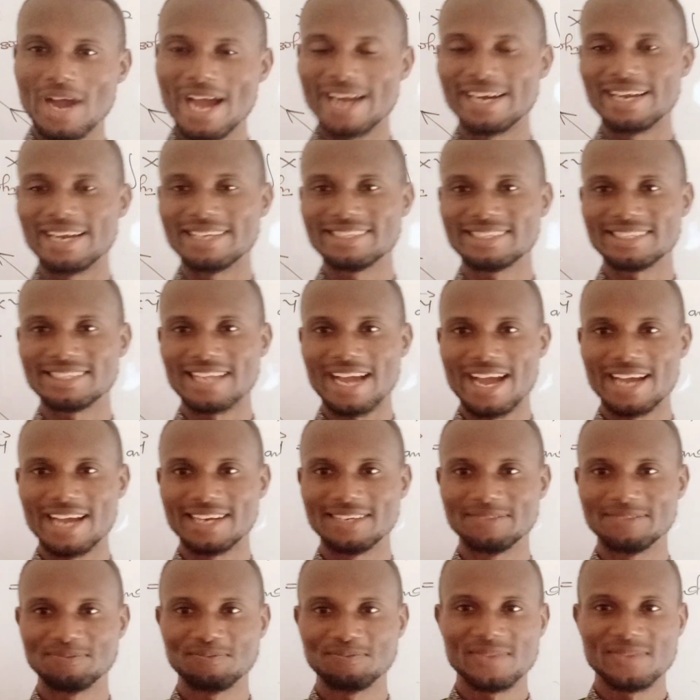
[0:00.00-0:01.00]

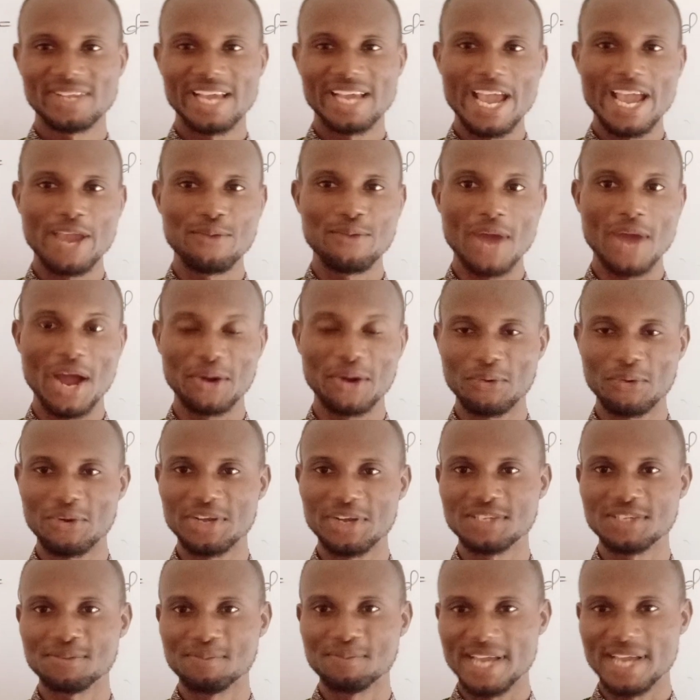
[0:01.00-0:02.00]
understand and you
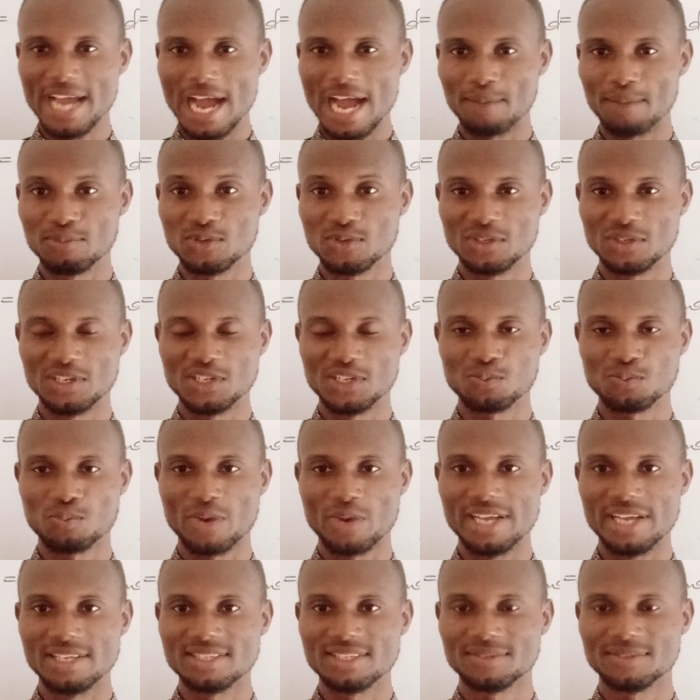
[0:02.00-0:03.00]
agree with me up to this
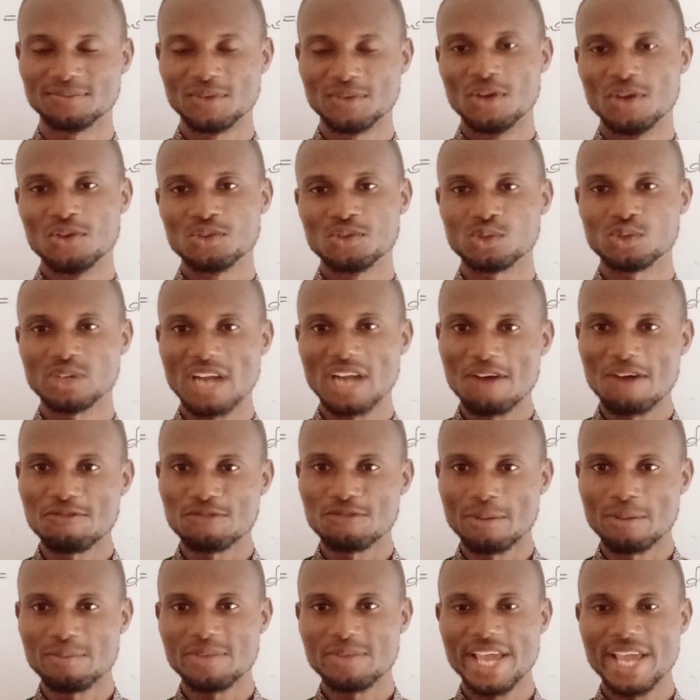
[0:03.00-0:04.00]
point. So now
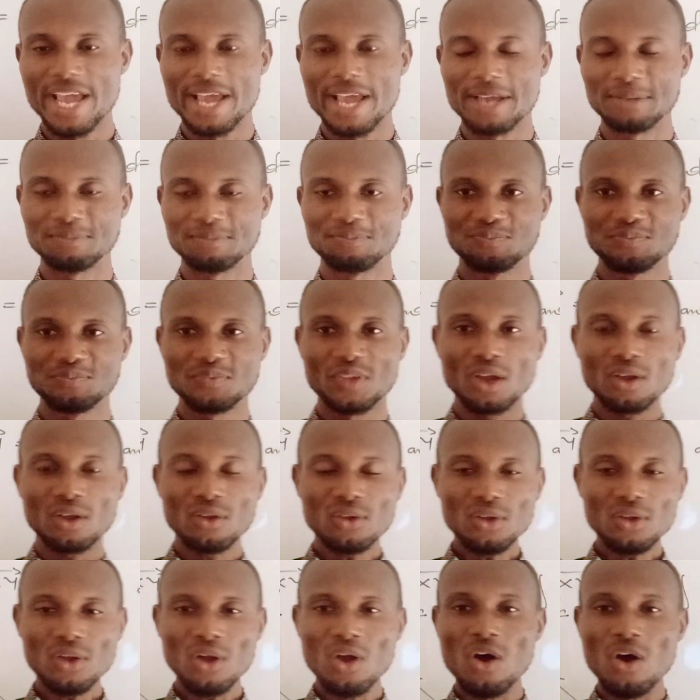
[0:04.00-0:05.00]
from here,
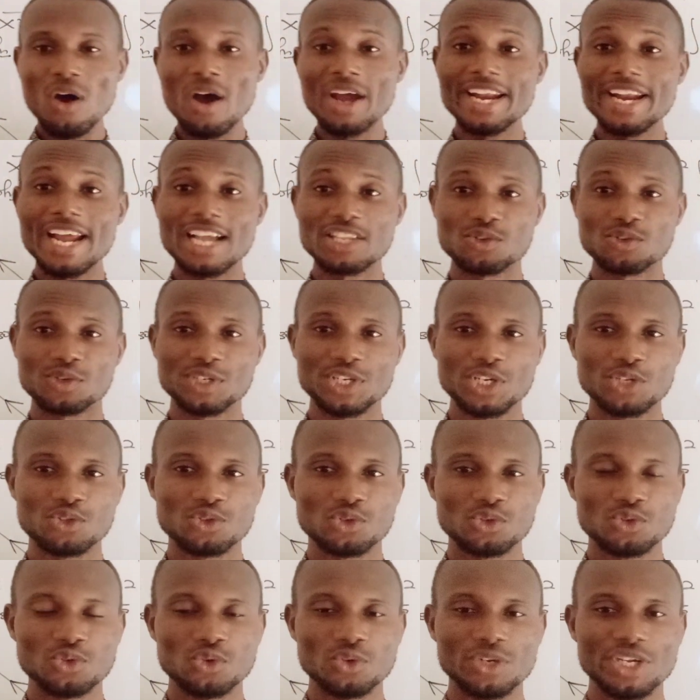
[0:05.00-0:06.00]
all that you need
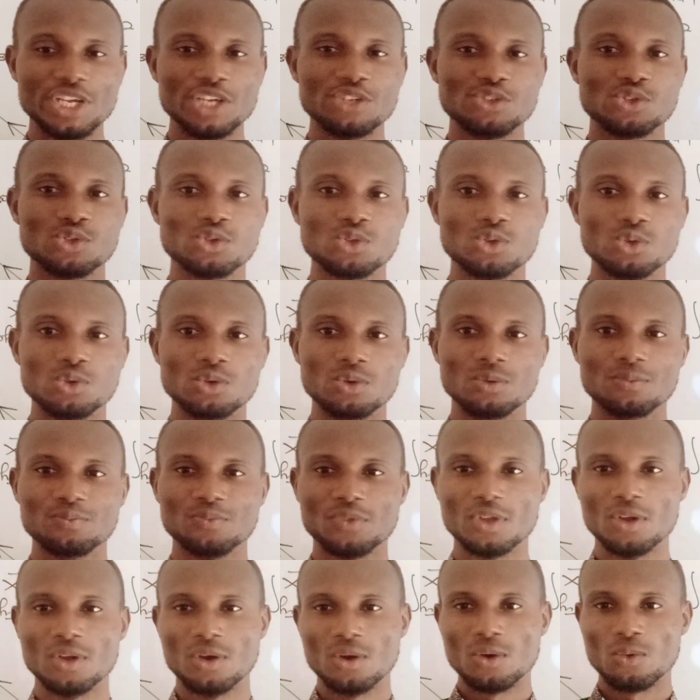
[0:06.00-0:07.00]
to do is to
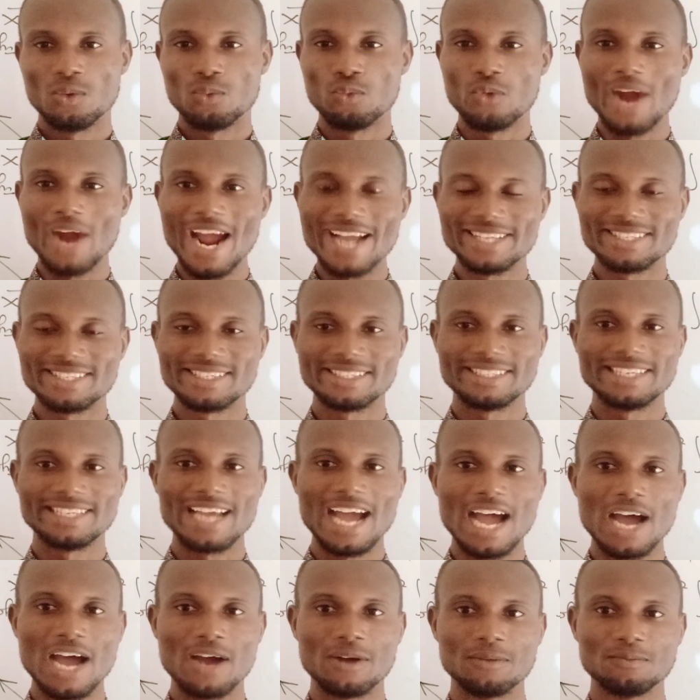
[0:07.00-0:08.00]
write
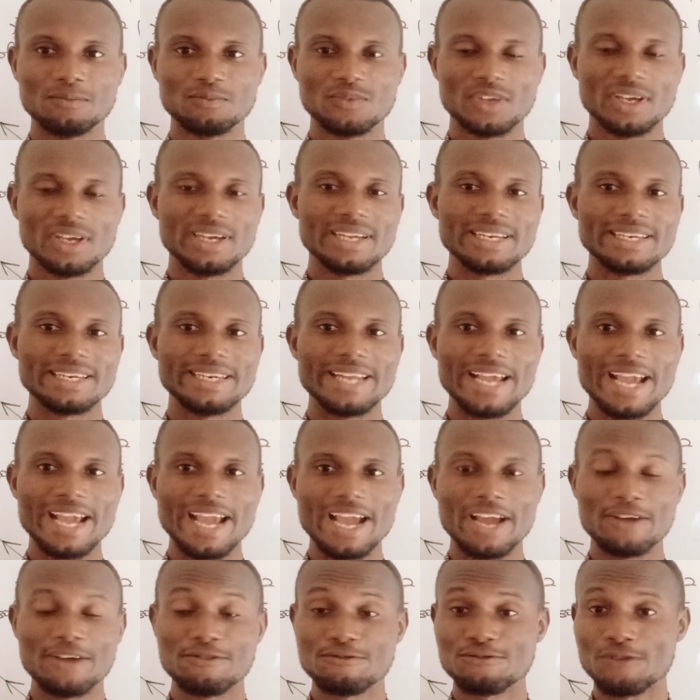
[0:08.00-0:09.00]
down
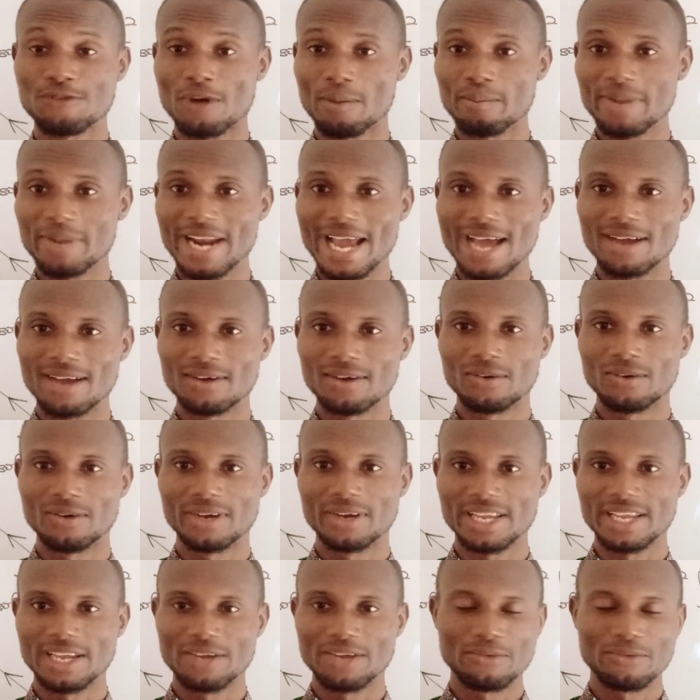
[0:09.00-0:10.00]
the formula.
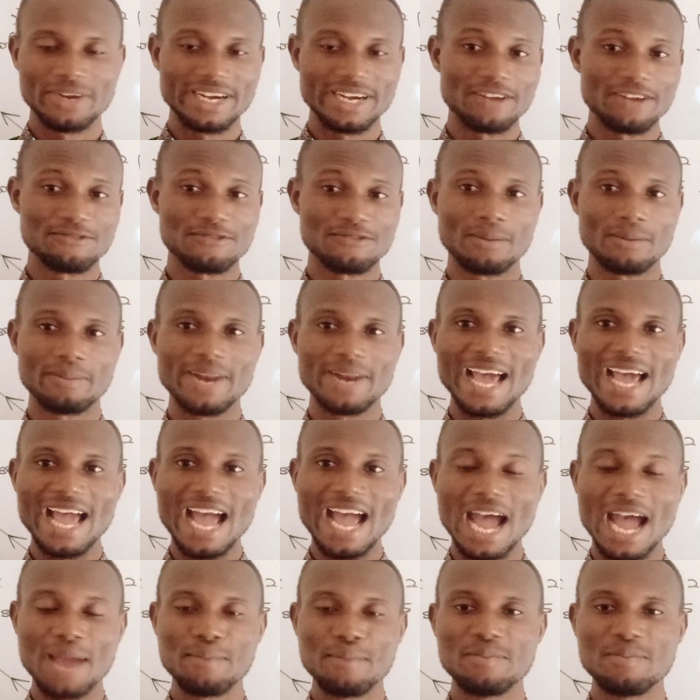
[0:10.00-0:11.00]
Okay, with the
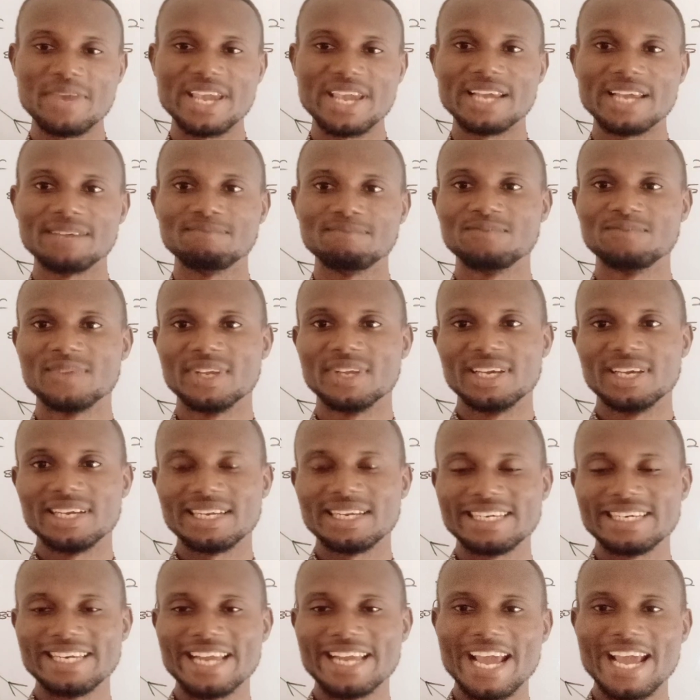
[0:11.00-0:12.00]
formula I mean
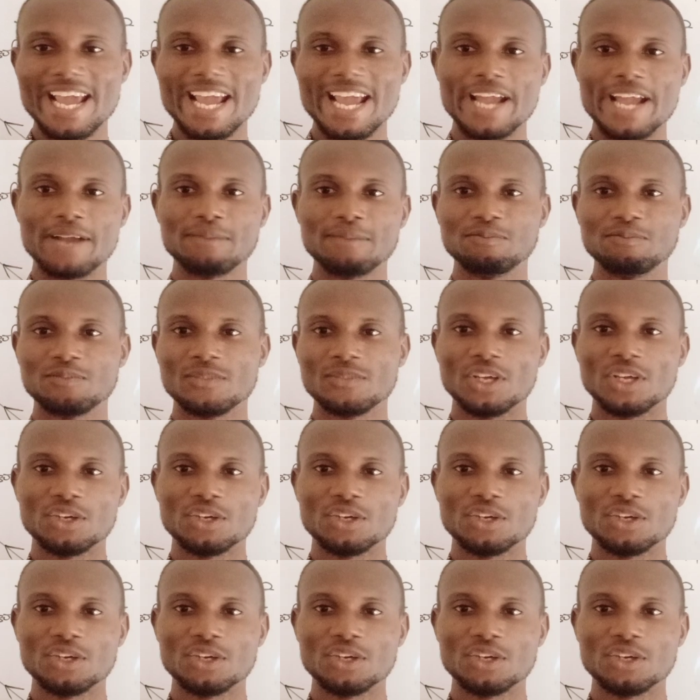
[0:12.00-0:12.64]
the